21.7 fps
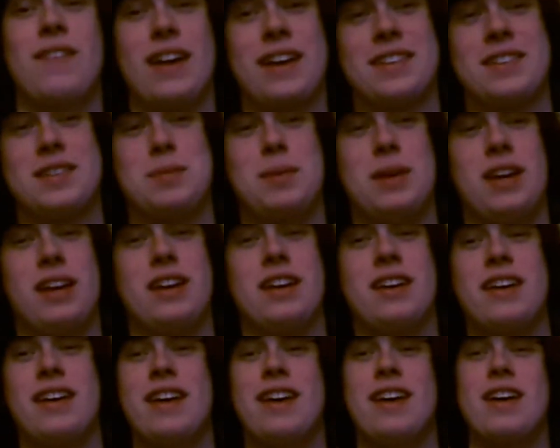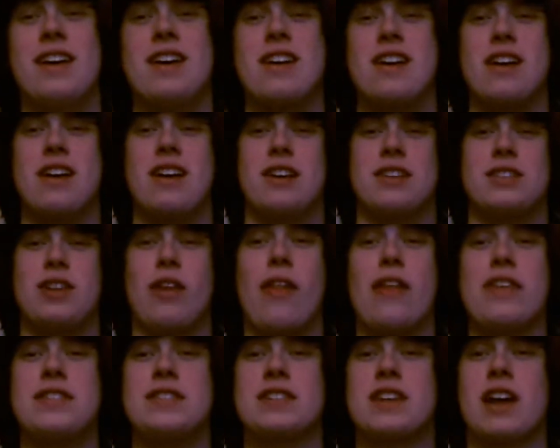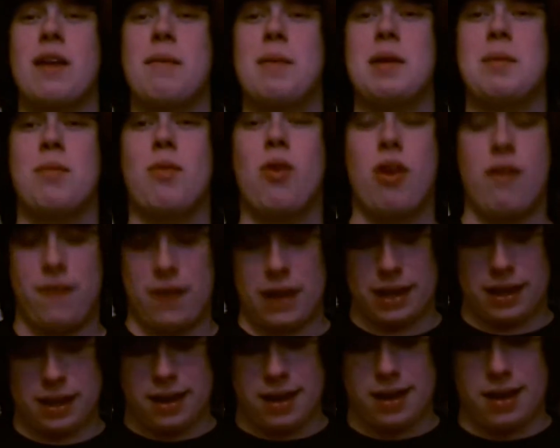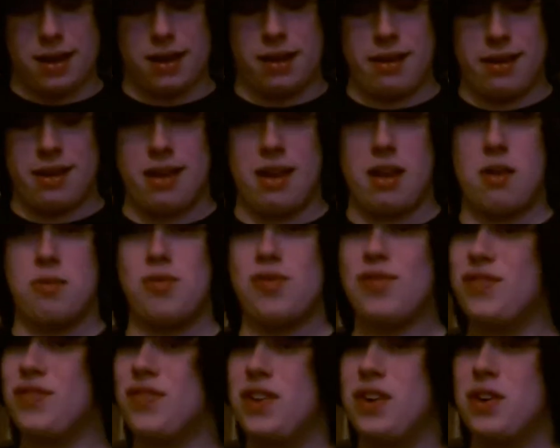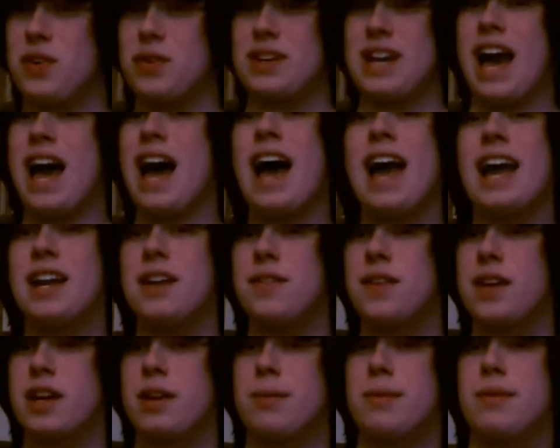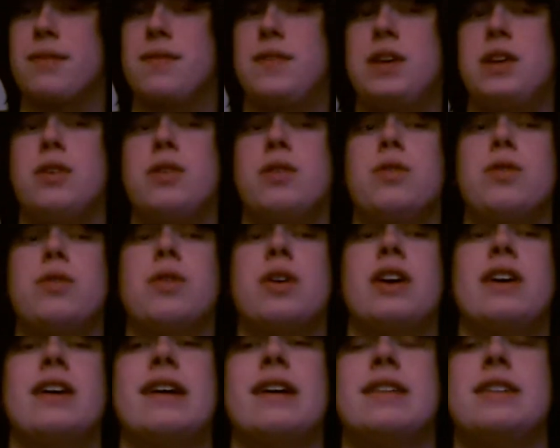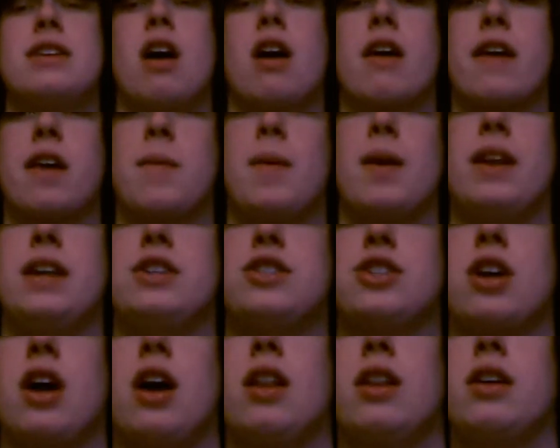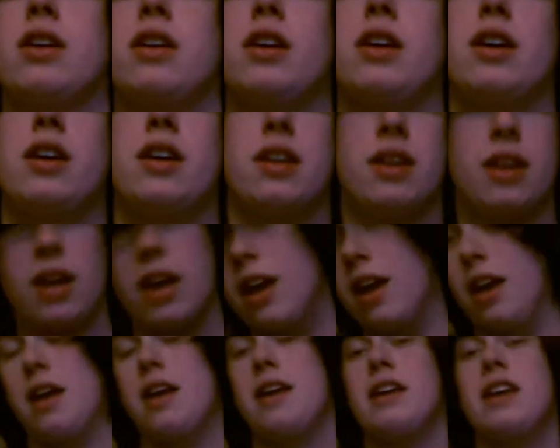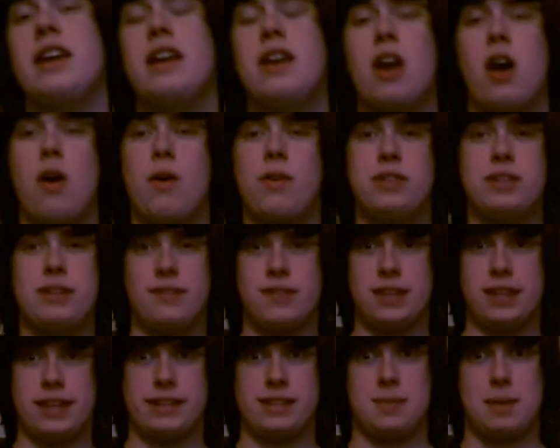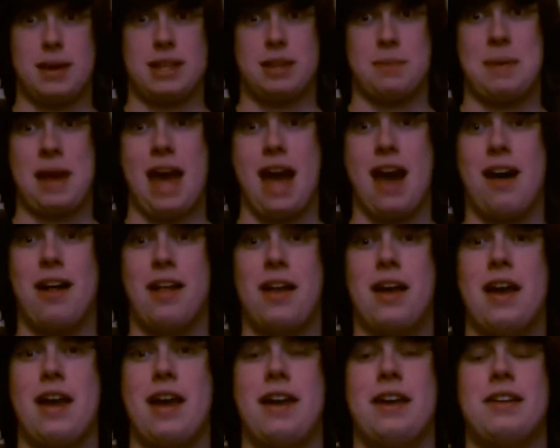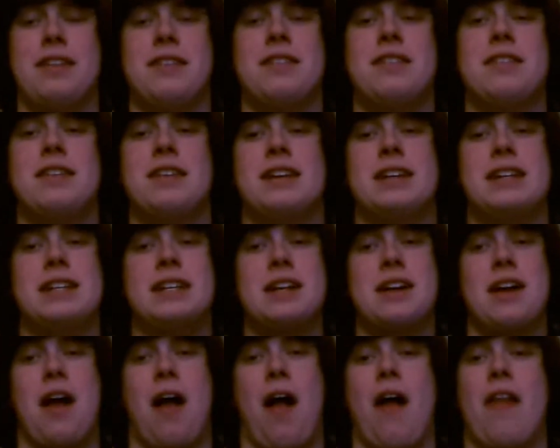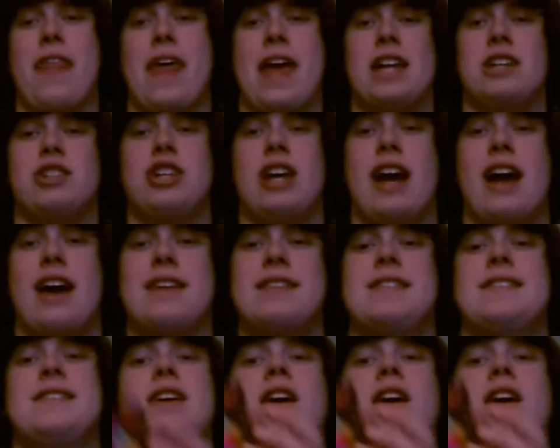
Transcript: I could speak. So this is gonna be more of like a review, kind of like a review, talking about each color, different things about the palette and all that jazz.